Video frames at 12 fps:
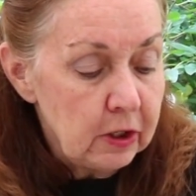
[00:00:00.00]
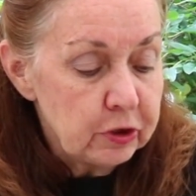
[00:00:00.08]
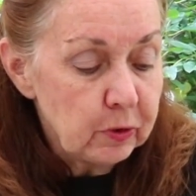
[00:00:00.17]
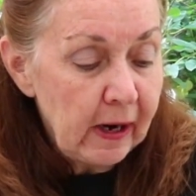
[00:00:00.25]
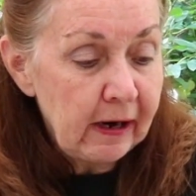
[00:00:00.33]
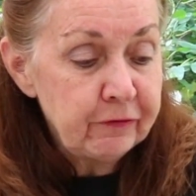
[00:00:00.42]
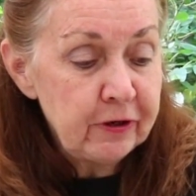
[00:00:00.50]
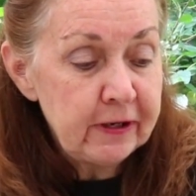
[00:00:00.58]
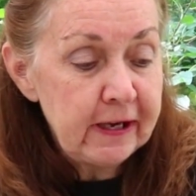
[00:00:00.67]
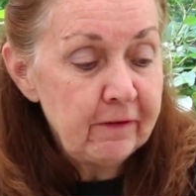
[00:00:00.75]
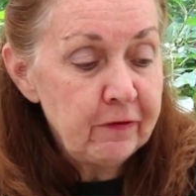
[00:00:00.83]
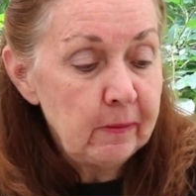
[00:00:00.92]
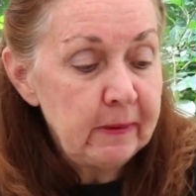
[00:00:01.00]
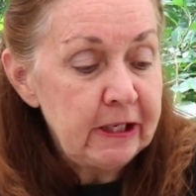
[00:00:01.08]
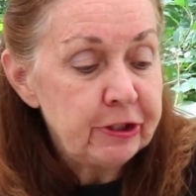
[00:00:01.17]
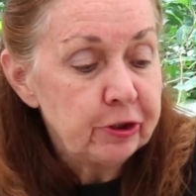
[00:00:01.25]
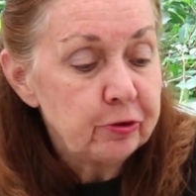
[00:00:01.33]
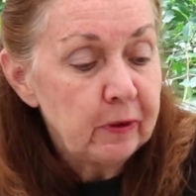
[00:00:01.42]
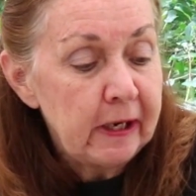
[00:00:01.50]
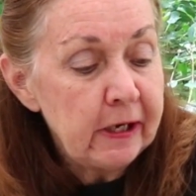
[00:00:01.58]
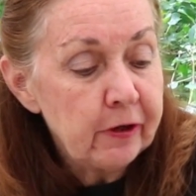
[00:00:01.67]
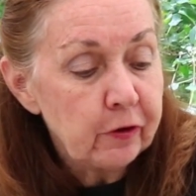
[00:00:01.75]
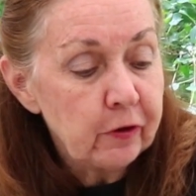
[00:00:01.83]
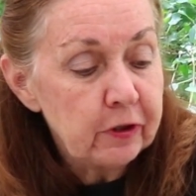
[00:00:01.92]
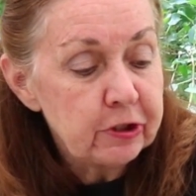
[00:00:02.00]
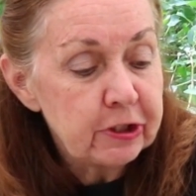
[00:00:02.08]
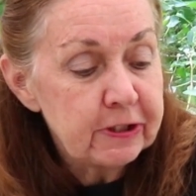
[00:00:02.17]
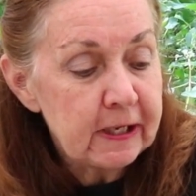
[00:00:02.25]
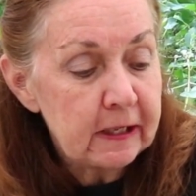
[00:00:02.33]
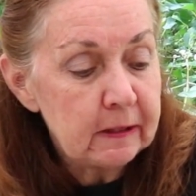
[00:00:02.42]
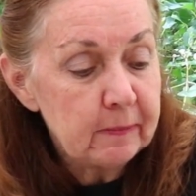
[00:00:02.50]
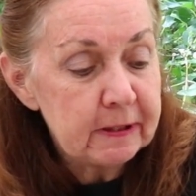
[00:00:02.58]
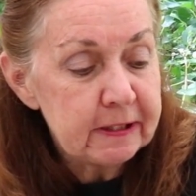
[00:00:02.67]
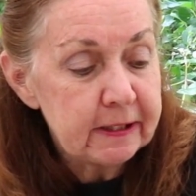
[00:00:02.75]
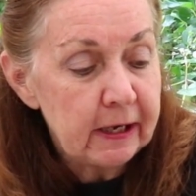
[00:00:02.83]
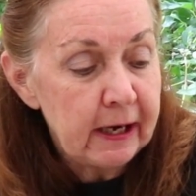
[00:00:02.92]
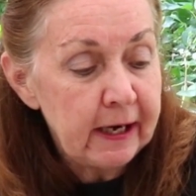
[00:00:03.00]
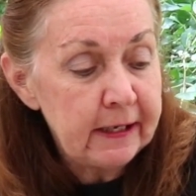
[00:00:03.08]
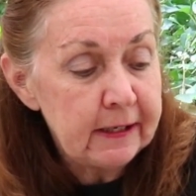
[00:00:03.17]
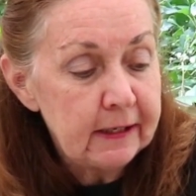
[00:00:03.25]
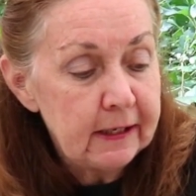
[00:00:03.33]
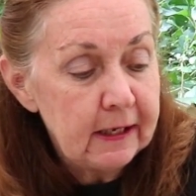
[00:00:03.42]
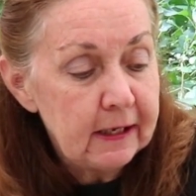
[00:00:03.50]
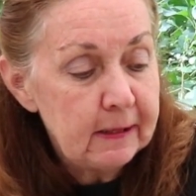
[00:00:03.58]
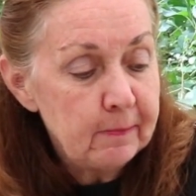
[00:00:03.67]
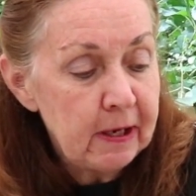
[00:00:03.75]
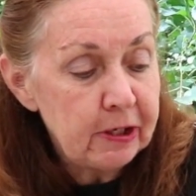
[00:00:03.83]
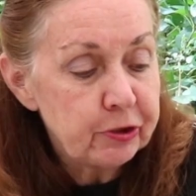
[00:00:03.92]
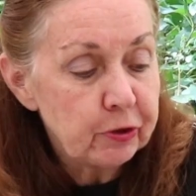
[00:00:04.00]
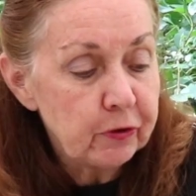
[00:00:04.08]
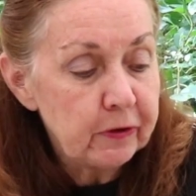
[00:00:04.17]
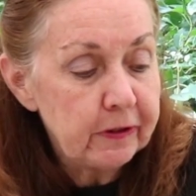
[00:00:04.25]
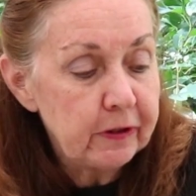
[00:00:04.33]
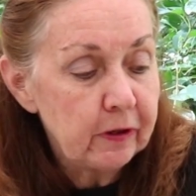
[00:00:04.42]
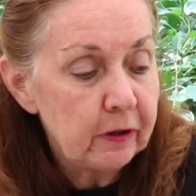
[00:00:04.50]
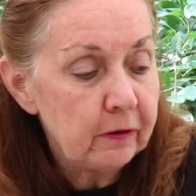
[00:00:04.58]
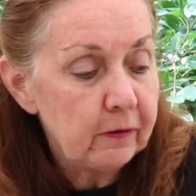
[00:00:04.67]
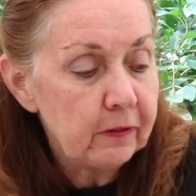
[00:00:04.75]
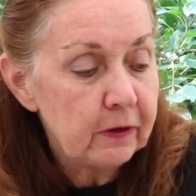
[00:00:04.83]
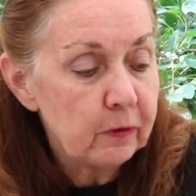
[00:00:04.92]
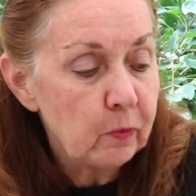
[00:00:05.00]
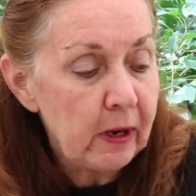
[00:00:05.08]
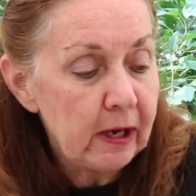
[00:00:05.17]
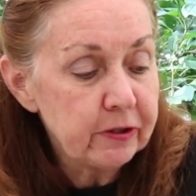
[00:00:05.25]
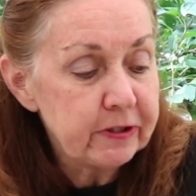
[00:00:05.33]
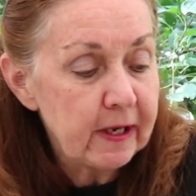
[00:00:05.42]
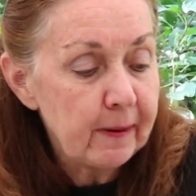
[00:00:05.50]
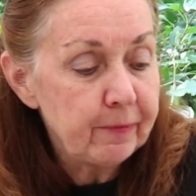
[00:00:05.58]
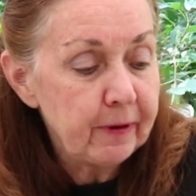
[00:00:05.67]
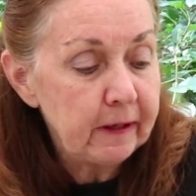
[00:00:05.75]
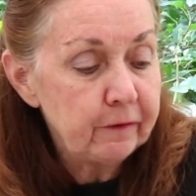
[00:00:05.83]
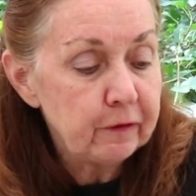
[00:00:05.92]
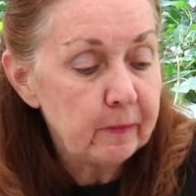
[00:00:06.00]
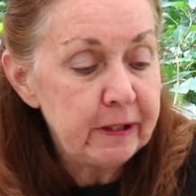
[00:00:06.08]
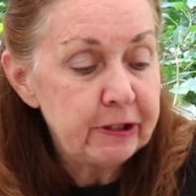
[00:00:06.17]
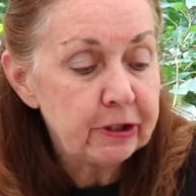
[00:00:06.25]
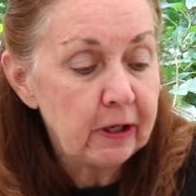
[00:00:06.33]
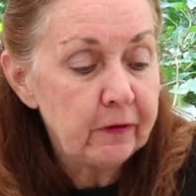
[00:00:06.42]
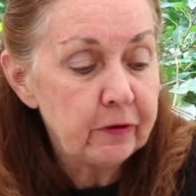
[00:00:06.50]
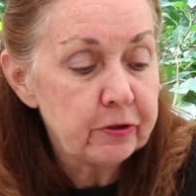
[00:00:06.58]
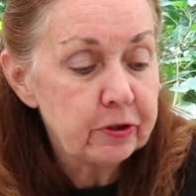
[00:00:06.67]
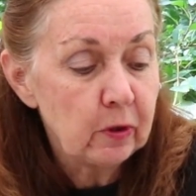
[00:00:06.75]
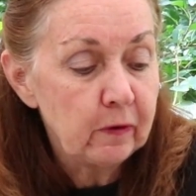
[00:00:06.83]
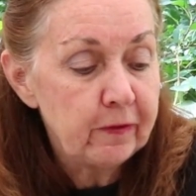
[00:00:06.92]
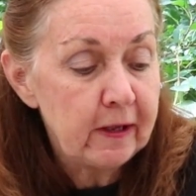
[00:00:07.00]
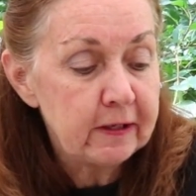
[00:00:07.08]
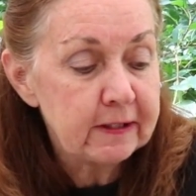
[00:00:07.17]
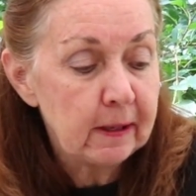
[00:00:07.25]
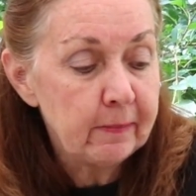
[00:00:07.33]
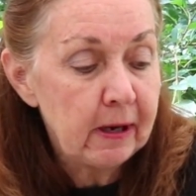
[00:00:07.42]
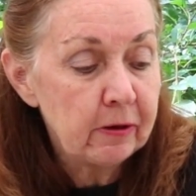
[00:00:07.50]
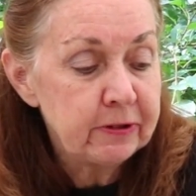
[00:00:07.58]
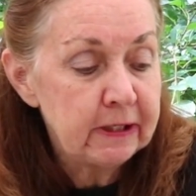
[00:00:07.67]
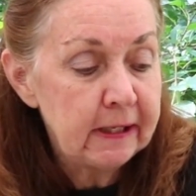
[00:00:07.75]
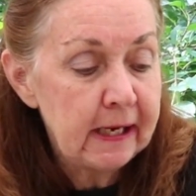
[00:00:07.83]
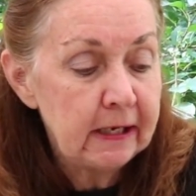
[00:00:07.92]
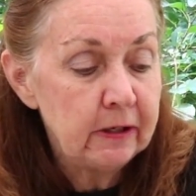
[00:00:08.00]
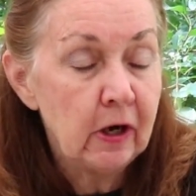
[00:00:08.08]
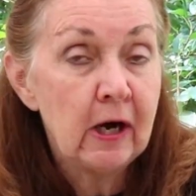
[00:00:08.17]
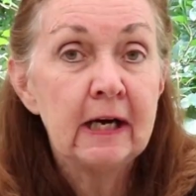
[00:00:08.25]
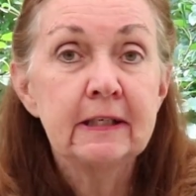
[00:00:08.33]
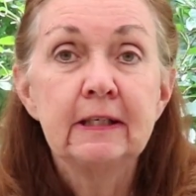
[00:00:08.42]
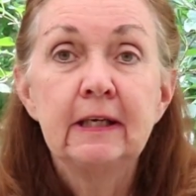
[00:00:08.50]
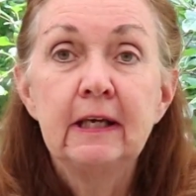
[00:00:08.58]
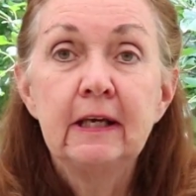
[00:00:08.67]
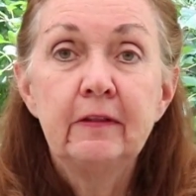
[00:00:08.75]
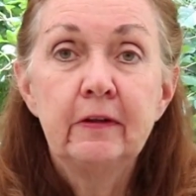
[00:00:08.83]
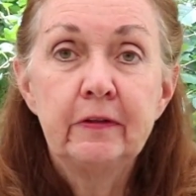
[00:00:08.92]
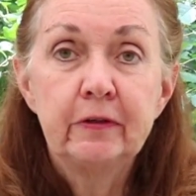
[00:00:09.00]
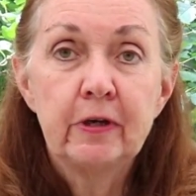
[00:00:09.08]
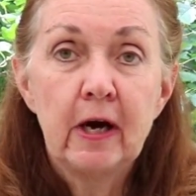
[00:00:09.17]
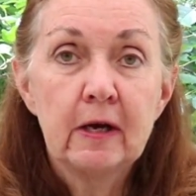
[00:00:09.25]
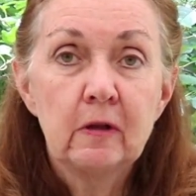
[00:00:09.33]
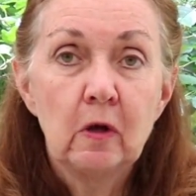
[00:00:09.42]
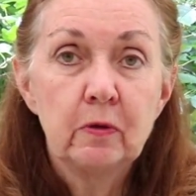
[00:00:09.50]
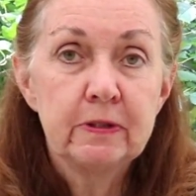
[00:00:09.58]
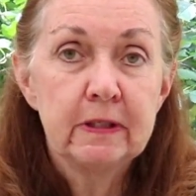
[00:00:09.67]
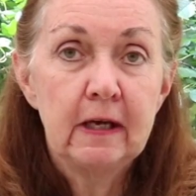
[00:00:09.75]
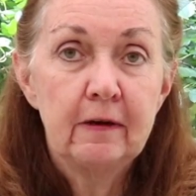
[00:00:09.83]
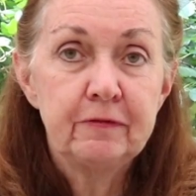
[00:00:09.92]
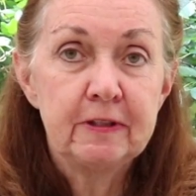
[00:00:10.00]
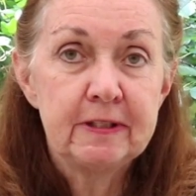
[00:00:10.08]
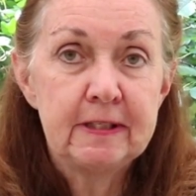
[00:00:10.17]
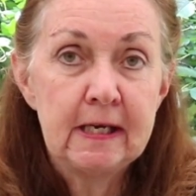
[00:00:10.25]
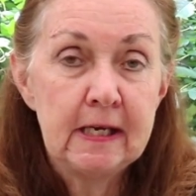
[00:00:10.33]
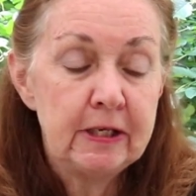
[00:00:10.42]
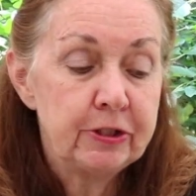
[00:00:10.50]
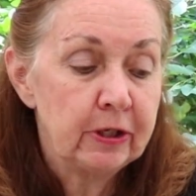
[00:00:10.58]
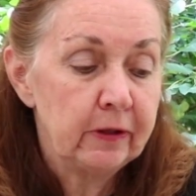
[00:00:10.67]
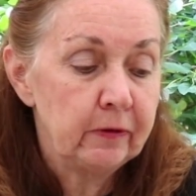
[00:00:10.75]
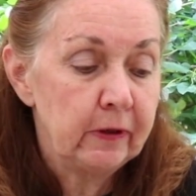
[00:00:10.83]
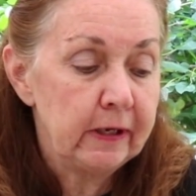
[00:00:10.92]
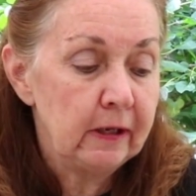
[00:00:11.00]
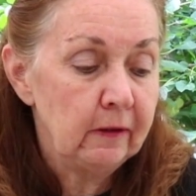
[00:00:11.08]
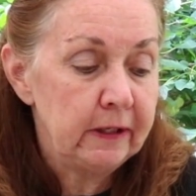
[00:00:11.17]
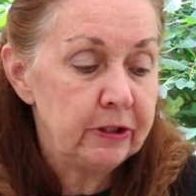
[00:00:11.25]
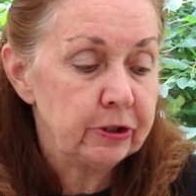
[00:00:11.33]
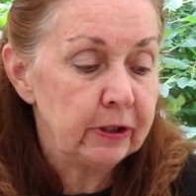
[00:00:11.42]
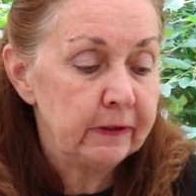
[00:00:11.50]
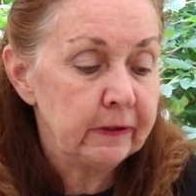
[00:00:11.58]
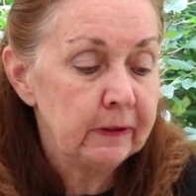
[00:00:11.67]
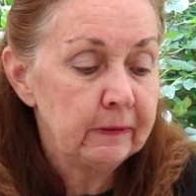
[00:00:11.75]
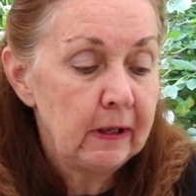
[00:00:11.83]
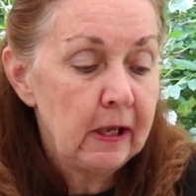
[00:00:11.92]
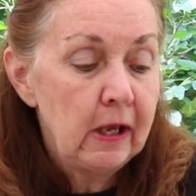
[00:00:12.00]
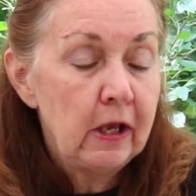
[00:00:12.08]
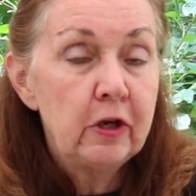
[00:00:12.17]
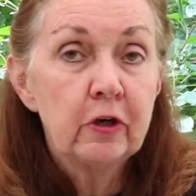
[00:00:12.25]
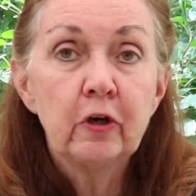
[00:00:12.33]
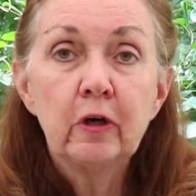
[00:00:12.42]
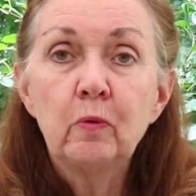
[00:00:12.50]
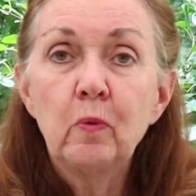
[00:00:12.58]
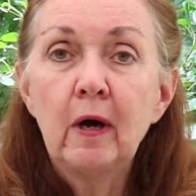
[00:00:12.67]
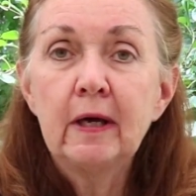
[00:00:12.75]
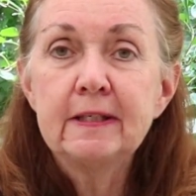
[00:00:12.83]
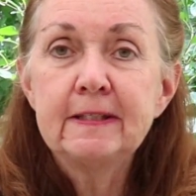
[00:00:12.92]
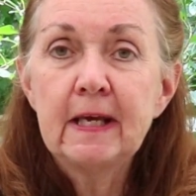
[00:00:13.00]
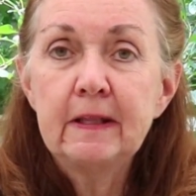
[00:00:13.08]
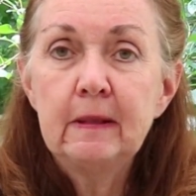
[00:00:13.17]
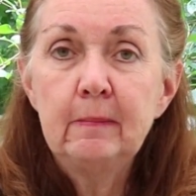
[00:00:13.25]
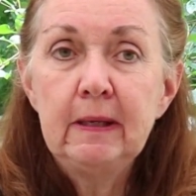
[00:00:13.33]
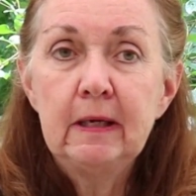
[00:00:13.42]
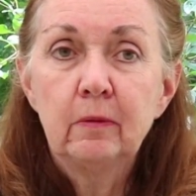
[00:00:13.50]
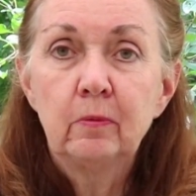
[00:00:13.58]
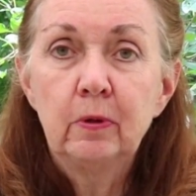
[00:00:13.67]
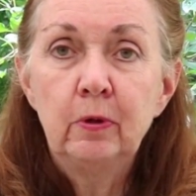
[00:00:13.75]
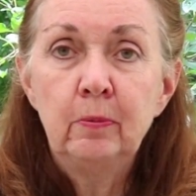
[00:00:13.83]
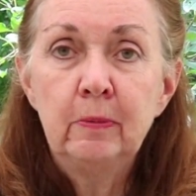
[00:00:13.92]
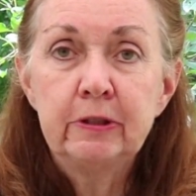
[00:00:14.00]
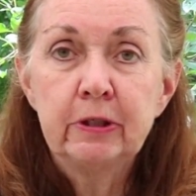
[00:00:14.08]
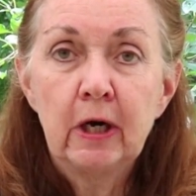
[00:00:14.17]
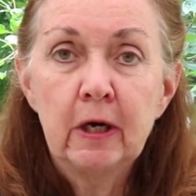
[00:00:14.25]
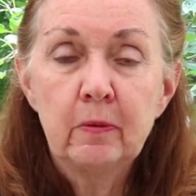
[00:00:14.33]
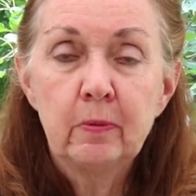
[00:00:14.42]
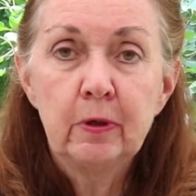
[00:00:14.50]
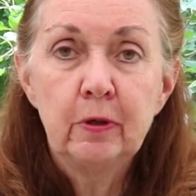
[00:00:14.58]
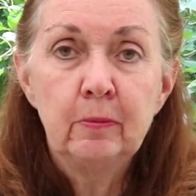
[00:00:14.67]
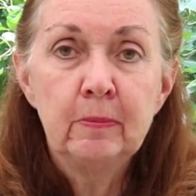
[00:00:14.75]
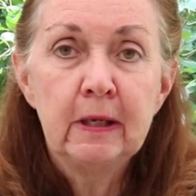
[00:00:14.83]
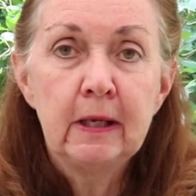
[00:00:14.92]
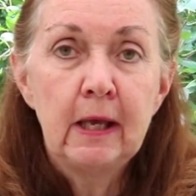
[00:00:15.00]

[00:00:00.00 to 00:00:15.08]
so after you give them each a drink you're going to just set them aside make sure that they're they're well separated from each other so if they somehow did get knocked that they're not close enough to sting each other and kill each other you're going to want to set them in a room, a dark room,